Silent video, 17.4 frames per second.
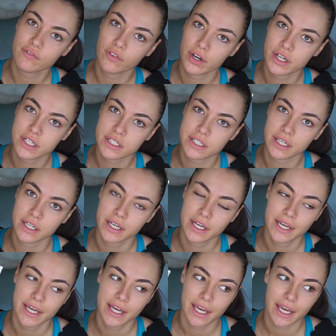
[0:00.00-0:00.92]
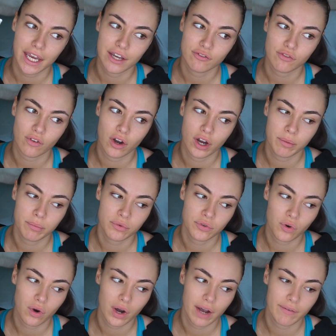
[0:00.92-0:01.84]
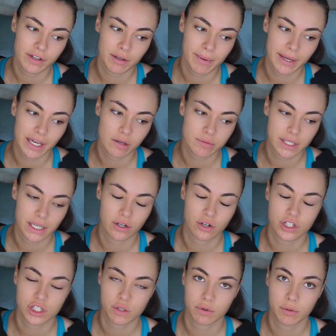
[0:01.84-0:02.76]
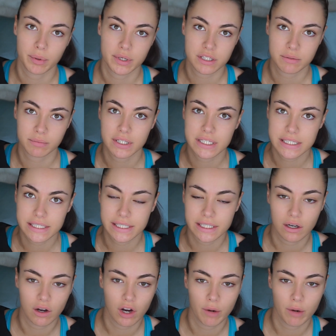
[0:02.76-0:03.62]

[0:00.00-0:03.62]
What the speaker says: find that if I'm not having a makeup day and I just want to put some concealer,